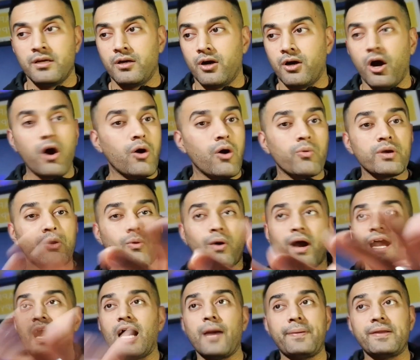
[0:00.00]
Oh, we're quite
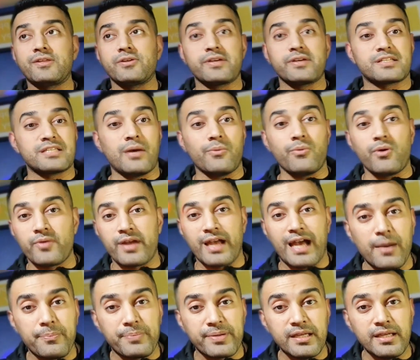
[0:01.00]
happy to accept when we're
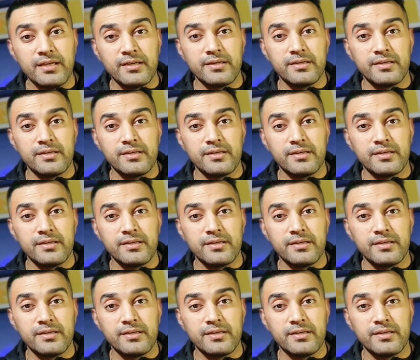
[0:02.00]
happy.